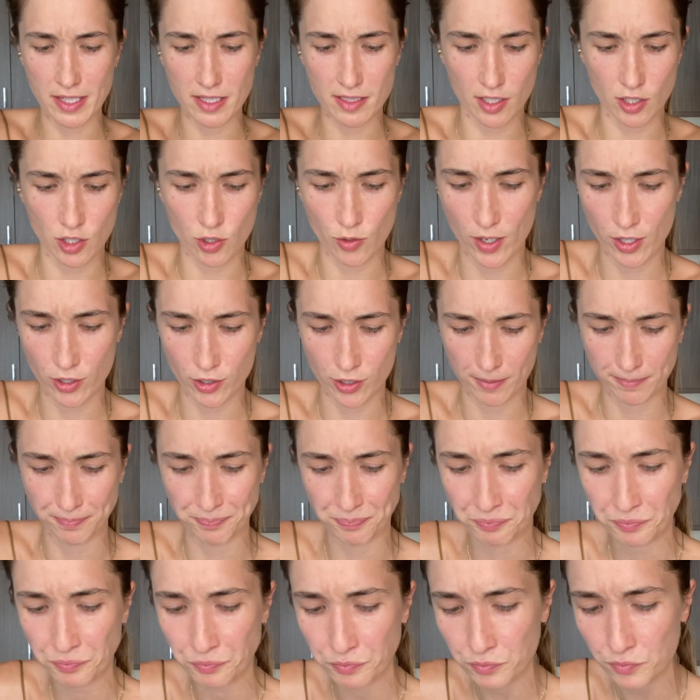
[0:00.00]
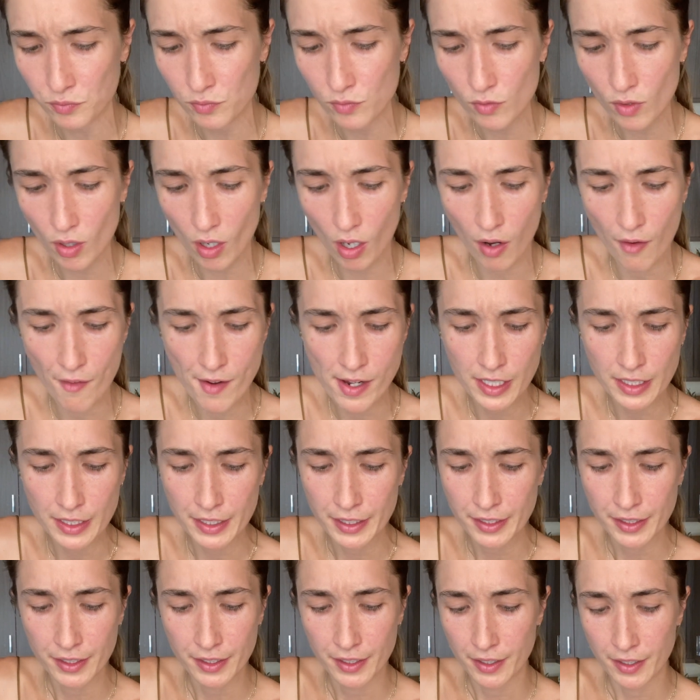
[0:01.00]
situation.
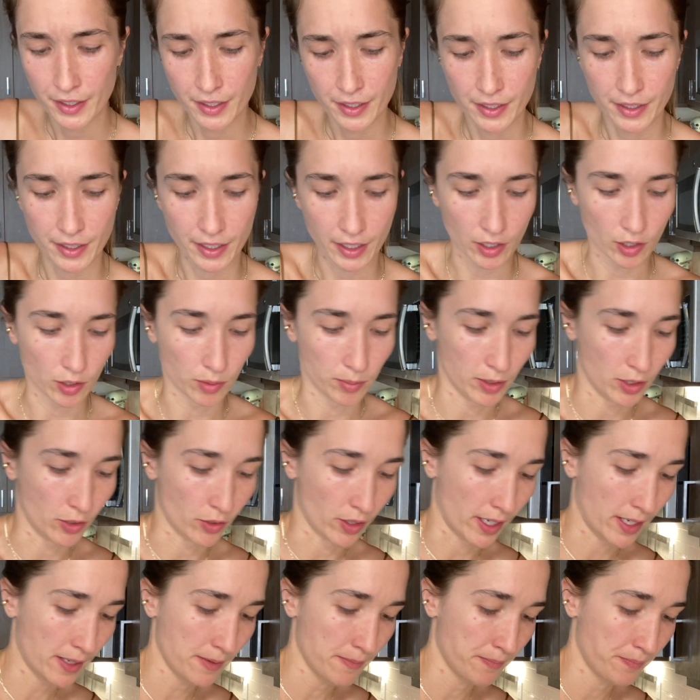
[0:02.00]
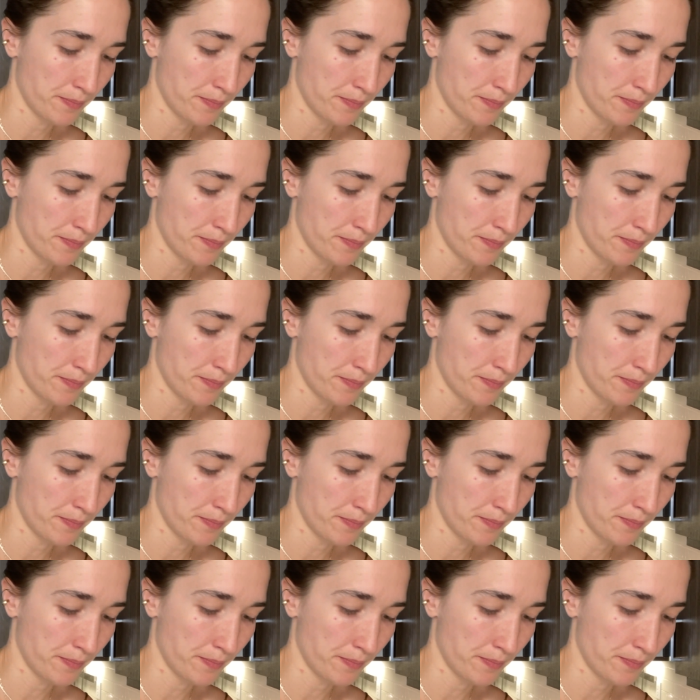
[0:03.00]
I think it'll be great.